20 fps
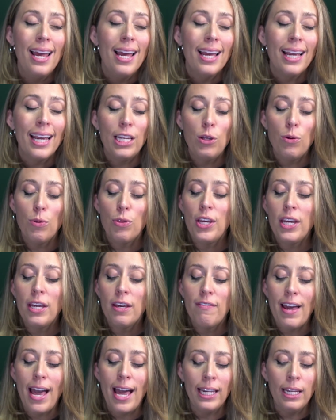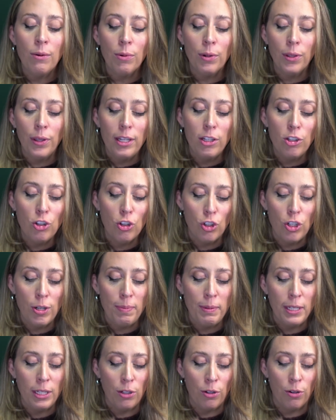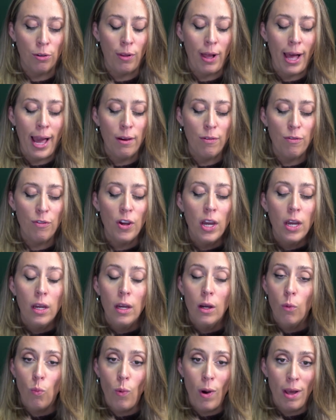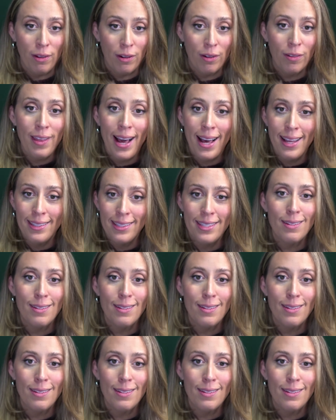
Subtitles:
Can you think of any relationships in your life, whether that's